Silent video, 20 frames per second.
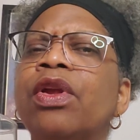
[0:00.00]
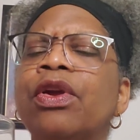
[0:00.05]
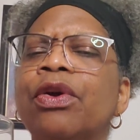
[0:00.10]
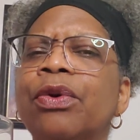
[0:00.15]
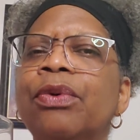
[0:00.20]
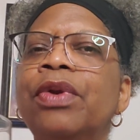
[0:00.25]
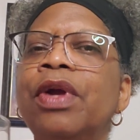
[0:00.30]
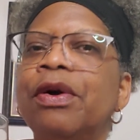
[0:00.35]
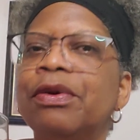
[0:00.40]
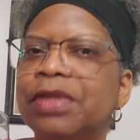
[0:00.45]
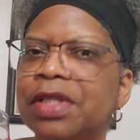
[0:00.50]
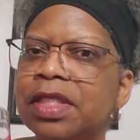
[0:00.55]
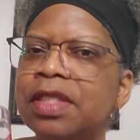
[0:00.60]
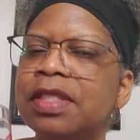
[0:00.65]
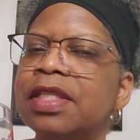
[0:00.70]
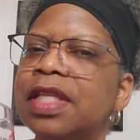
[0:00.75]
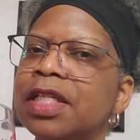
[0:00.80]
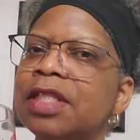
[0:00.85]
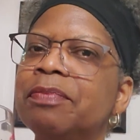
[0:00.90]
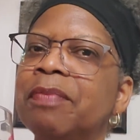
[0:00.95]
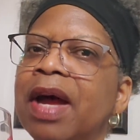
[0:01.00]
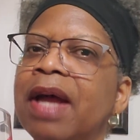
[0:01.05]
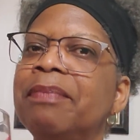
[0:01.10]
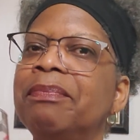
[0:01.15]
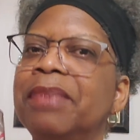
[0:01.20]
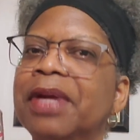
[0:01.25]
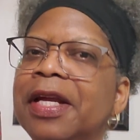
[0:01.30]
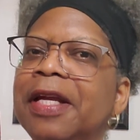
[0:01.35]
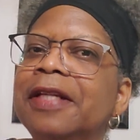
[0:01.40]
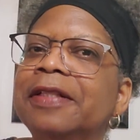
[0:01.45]
Who knows? This might
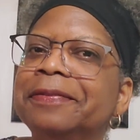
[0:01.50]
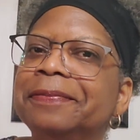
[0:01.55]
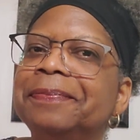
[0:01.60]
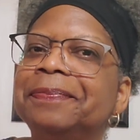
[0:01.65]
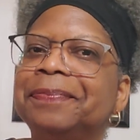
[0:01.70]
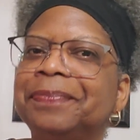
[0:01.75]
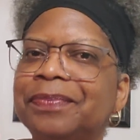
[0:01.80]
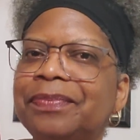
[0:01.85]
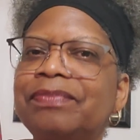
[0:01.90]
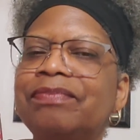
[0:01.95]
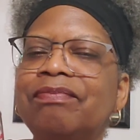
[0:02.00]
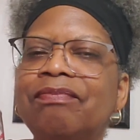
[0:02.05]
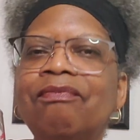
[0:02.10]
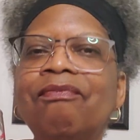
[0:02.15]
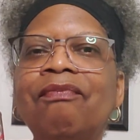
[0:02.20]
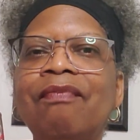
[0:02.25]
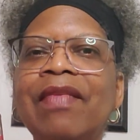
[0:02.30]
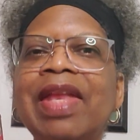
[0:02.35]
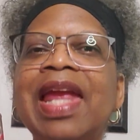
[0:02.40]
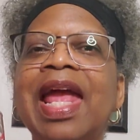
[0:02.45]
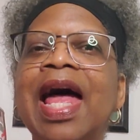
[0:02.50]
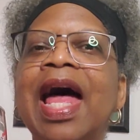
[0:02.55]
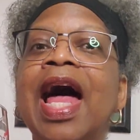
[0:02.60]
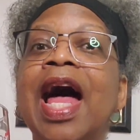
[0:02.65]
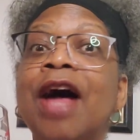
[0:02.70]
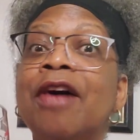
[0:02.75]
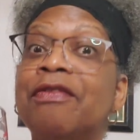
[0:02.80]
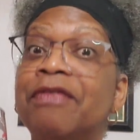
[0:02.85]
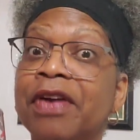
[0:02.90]
be a